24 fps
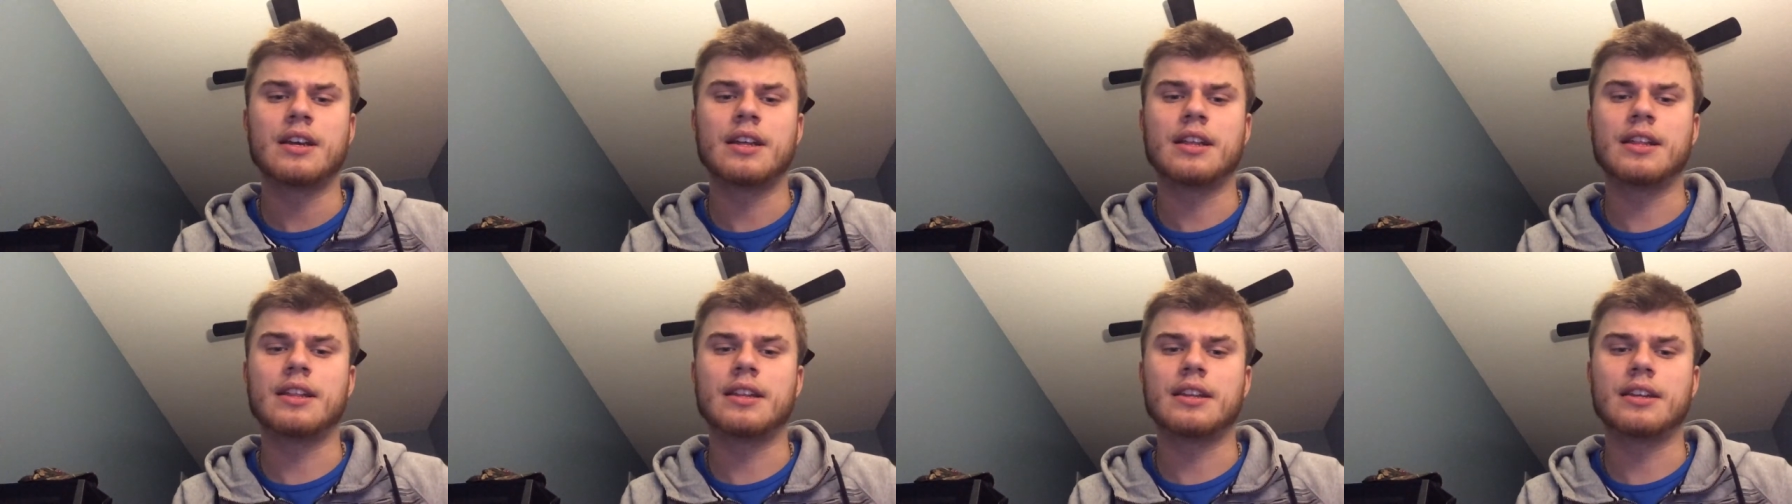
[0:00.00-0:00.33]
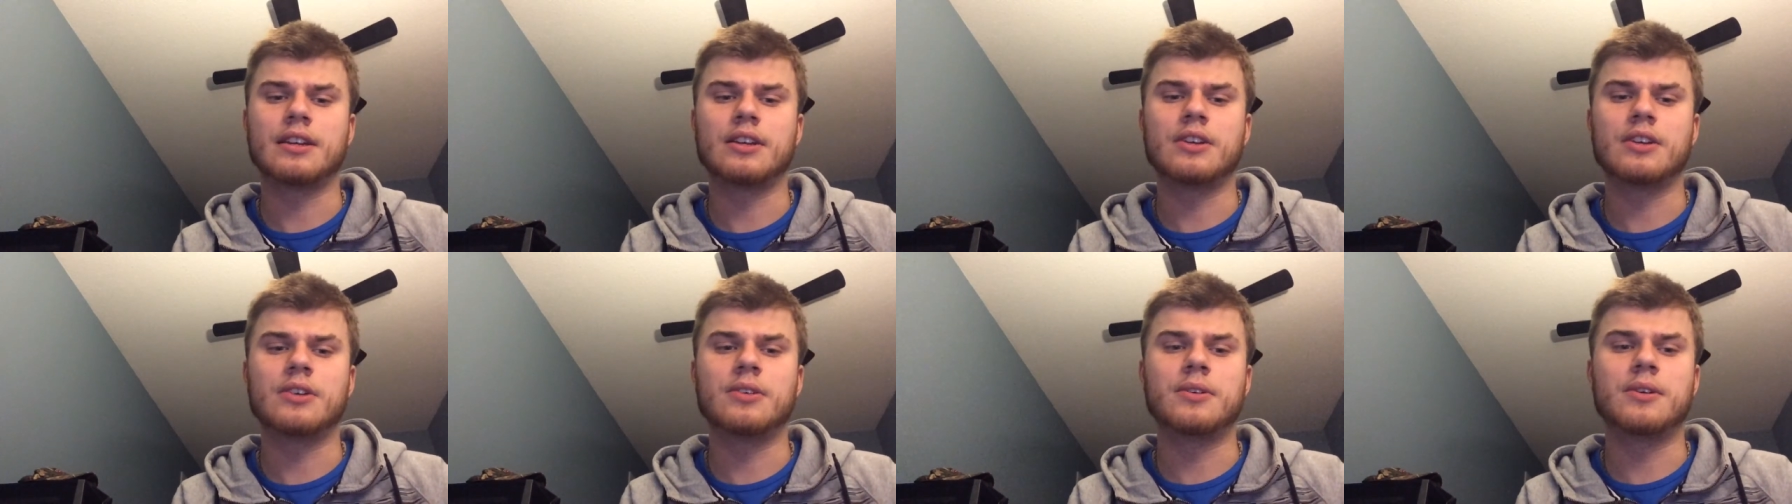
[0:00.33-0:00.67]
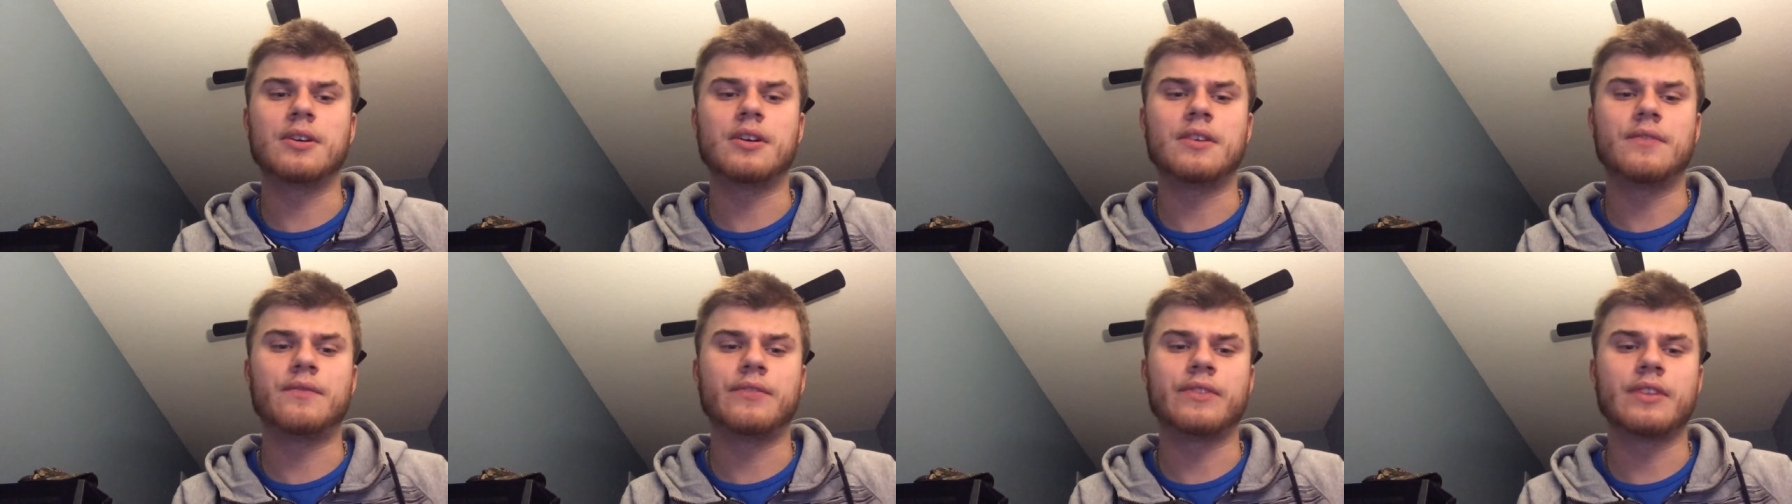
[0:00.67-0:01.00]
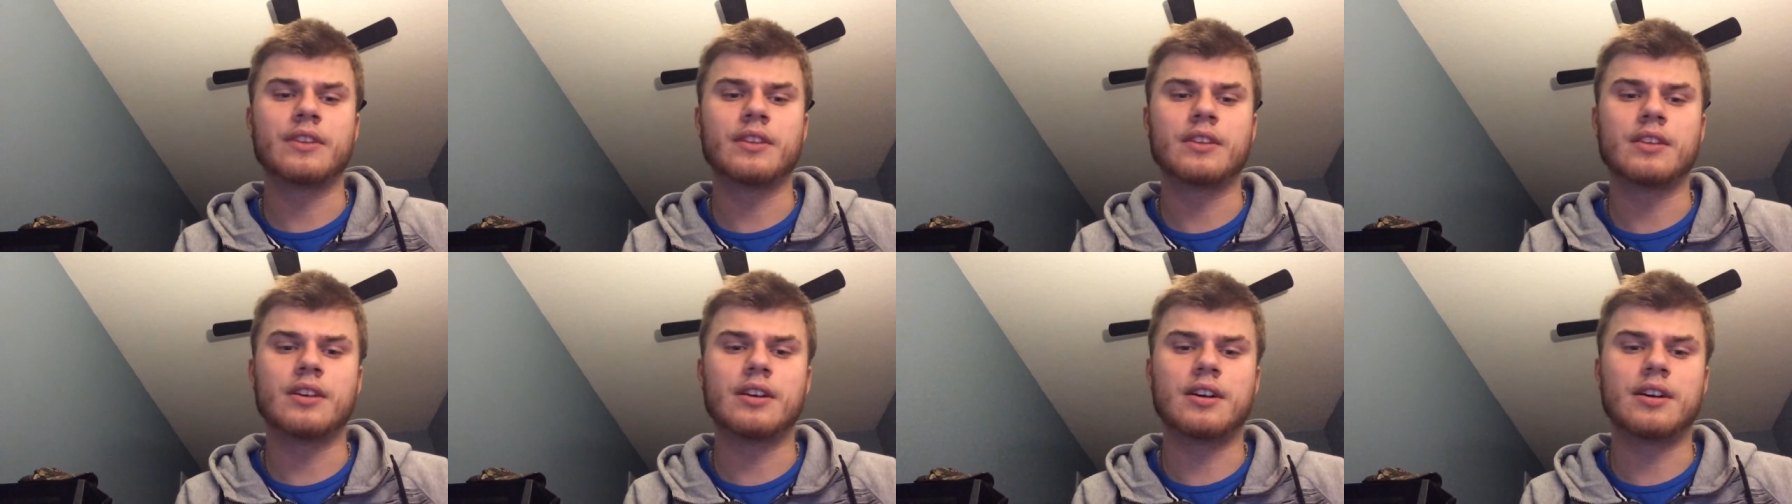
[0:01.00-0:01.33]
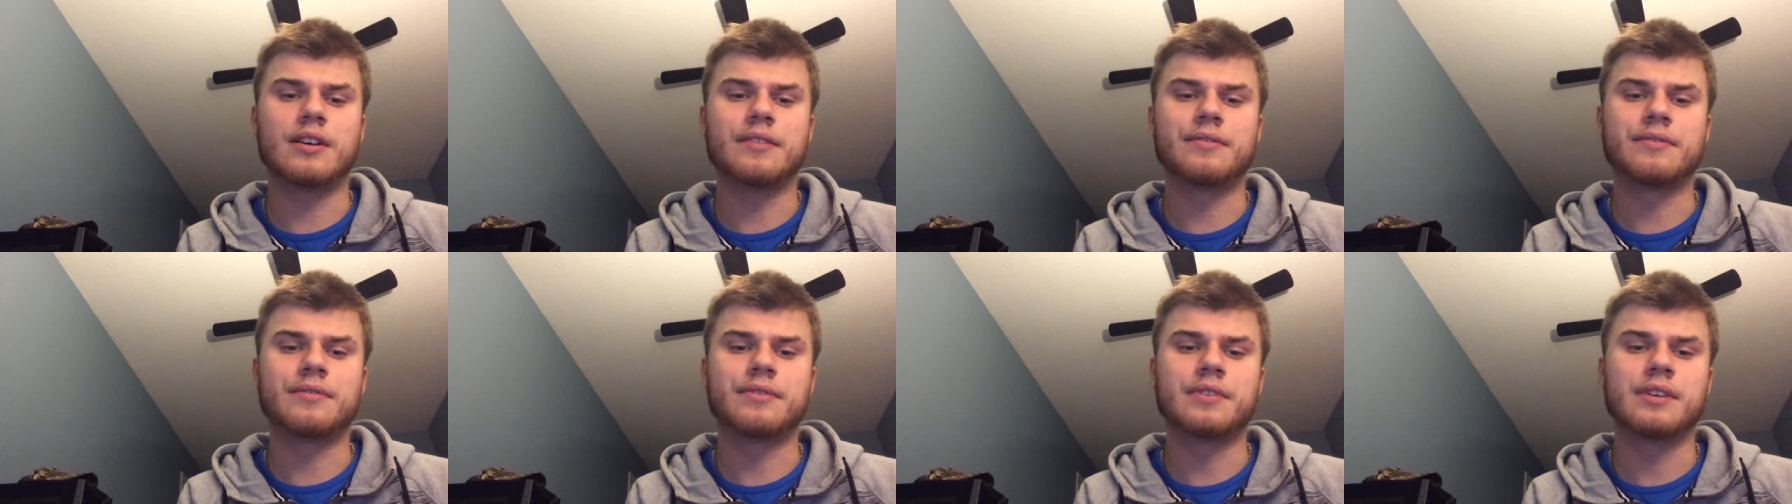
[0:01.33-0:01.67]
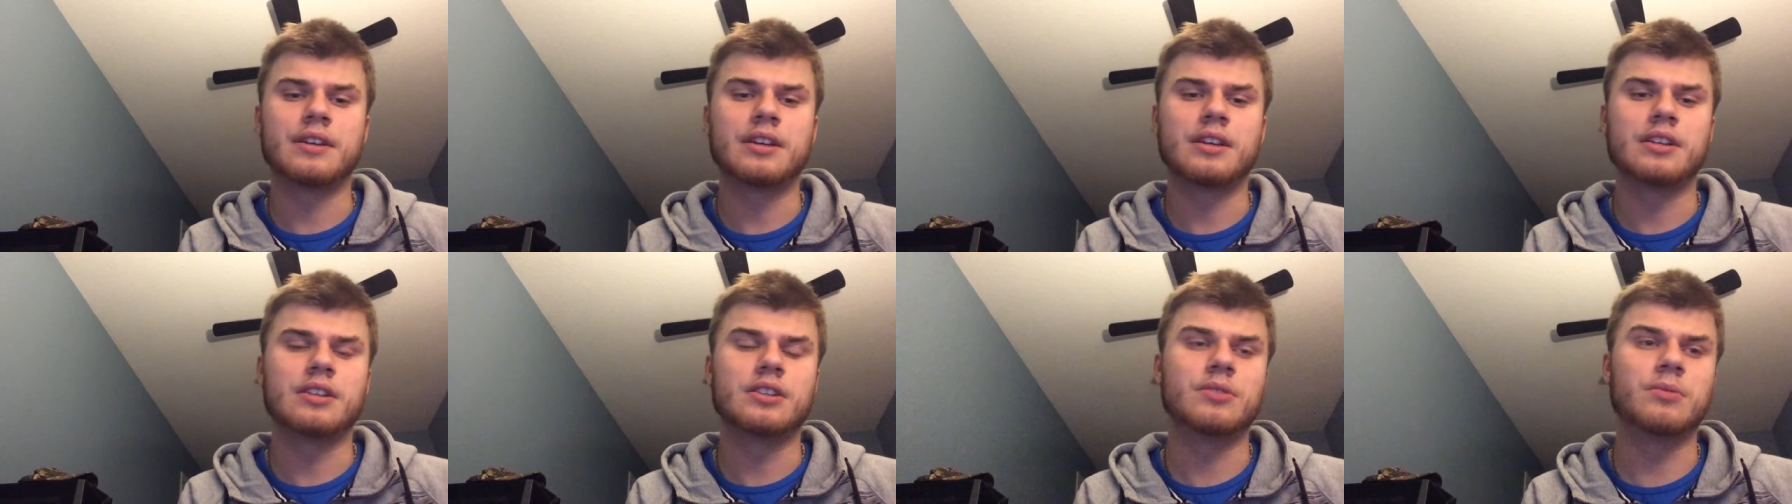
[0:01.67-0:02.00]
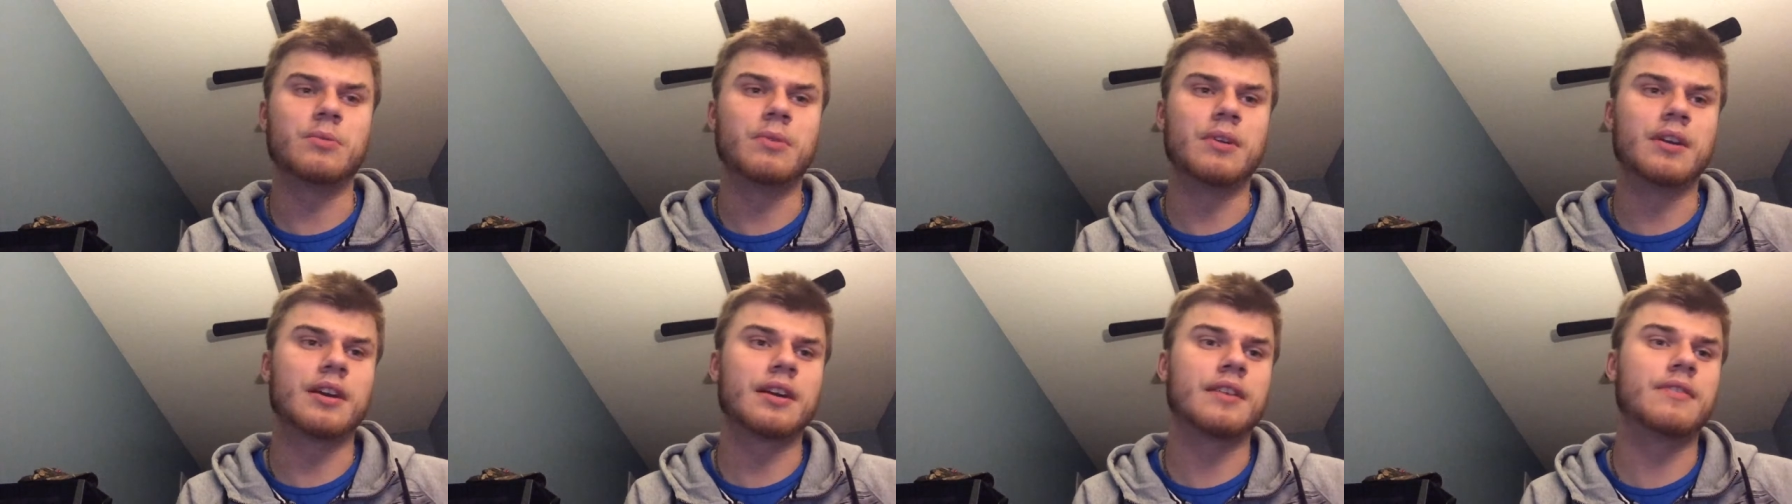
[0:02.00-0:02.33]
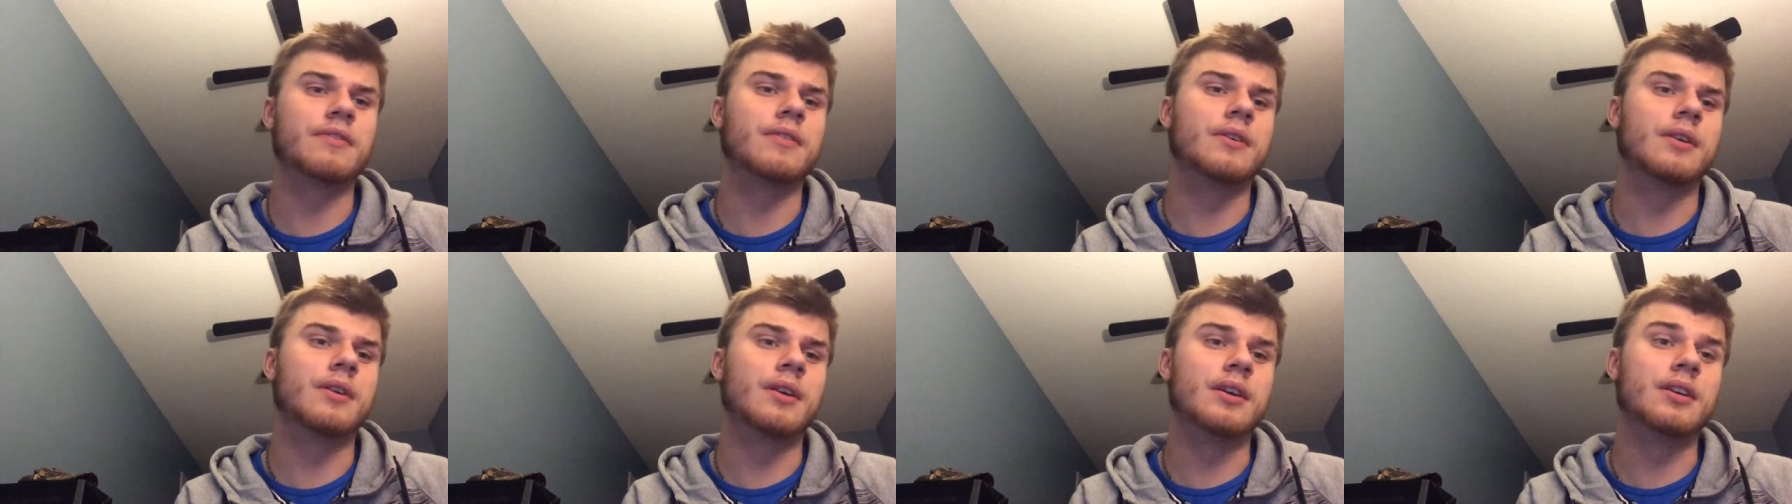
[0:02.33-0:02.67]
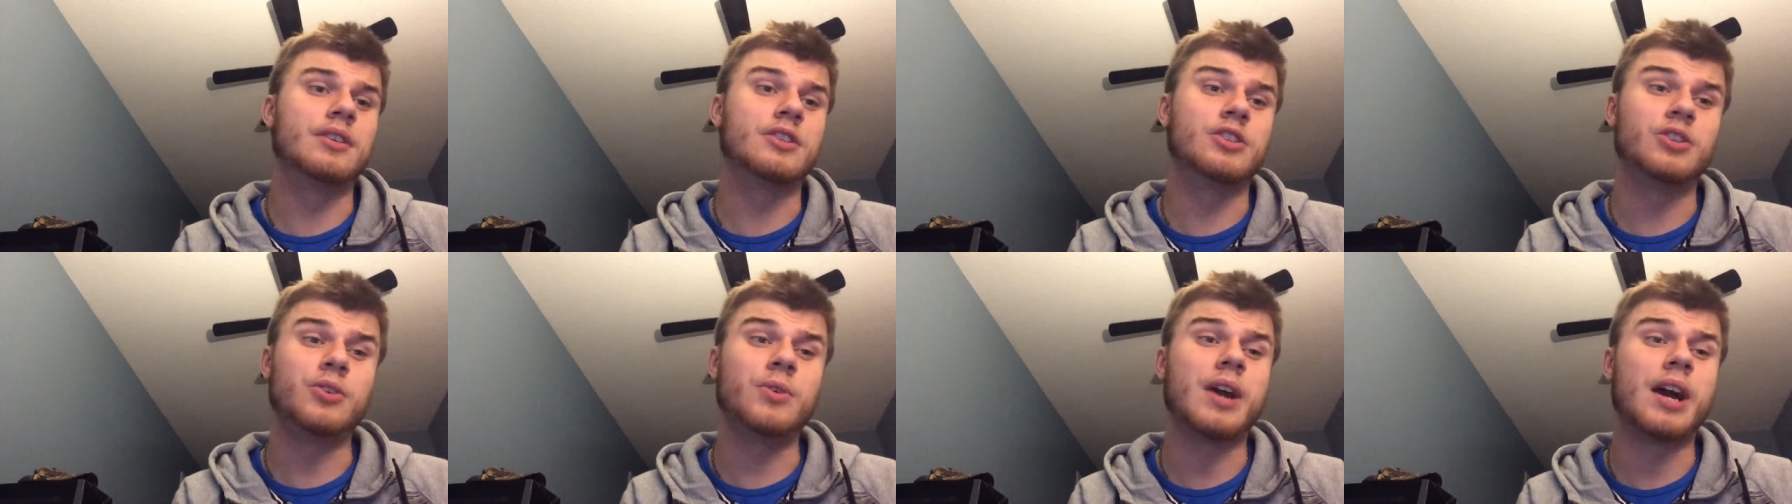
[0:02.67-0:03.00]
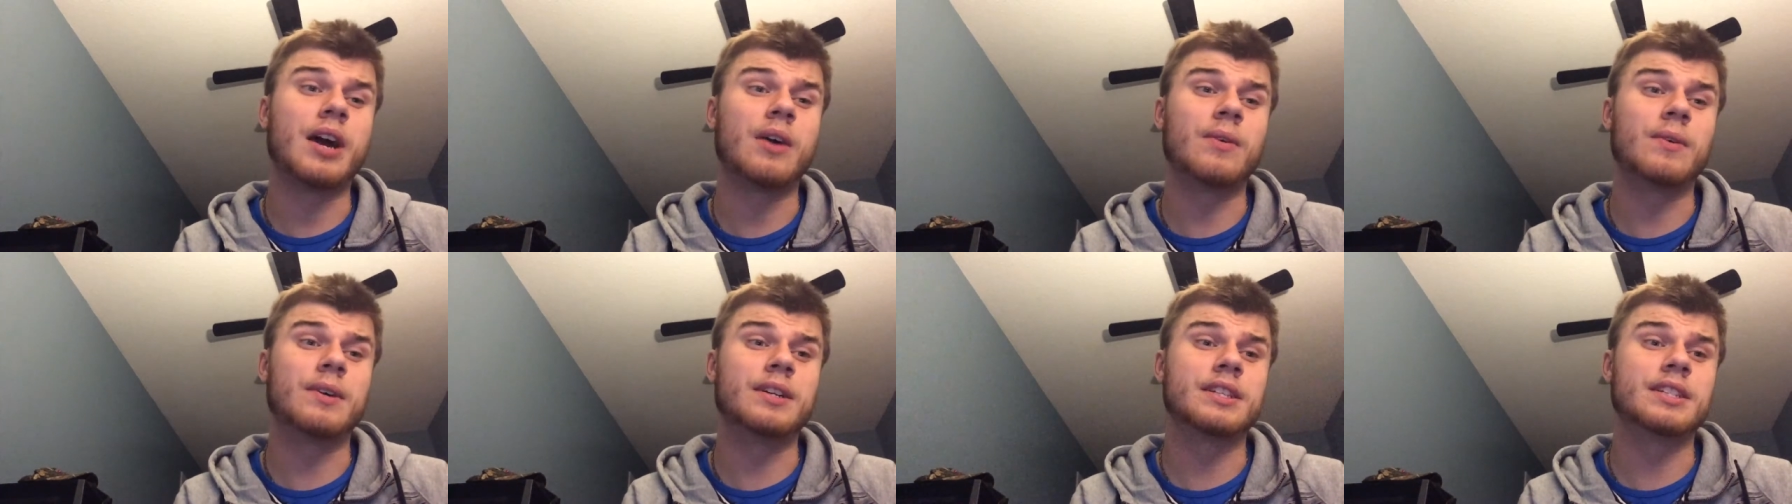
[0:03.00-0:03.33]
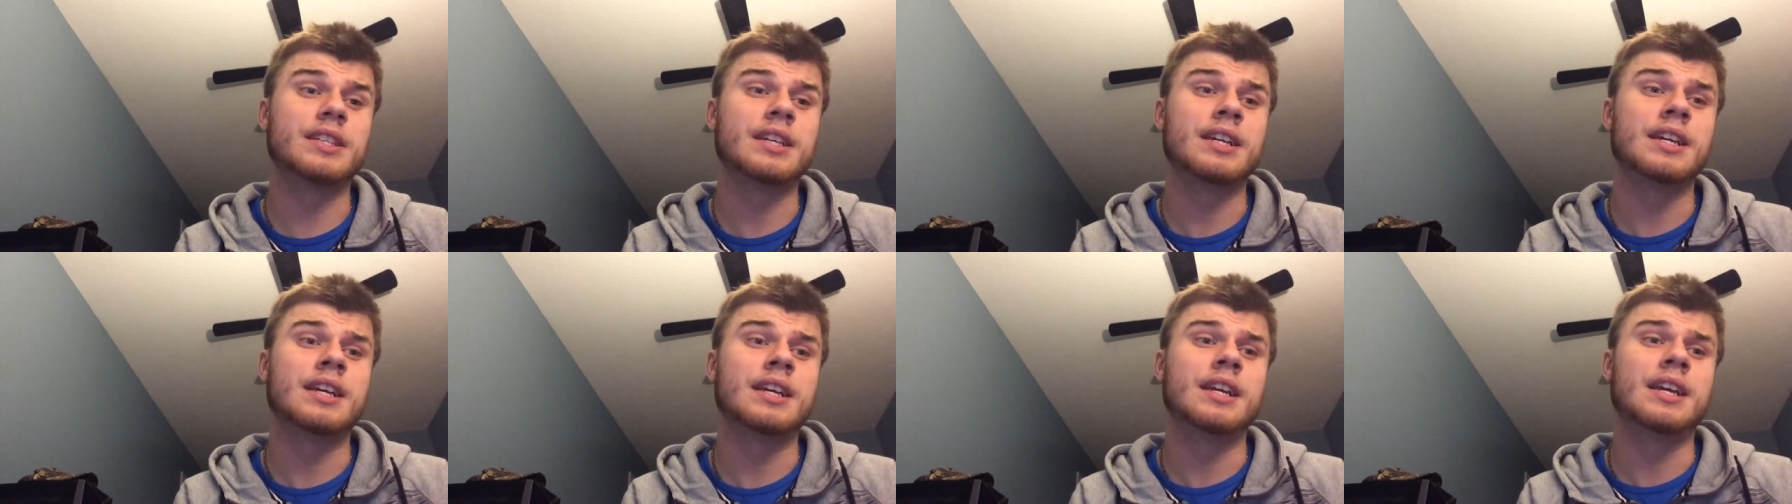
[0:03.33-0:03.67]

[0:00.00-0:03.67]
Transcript: and then go off to work for two hours.